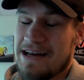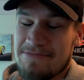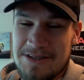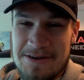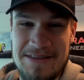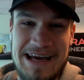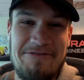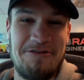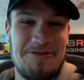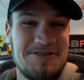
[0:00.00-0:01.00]
And I'm so
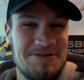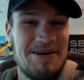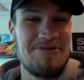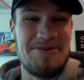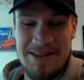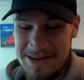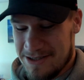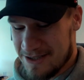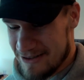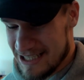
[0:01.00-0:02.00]
thankful to everyone that
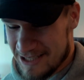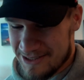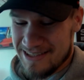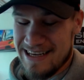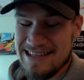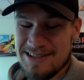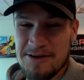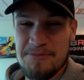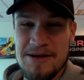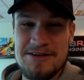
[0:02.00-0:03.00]
screenshotted it and
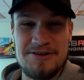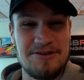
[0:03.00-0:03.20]
took a picture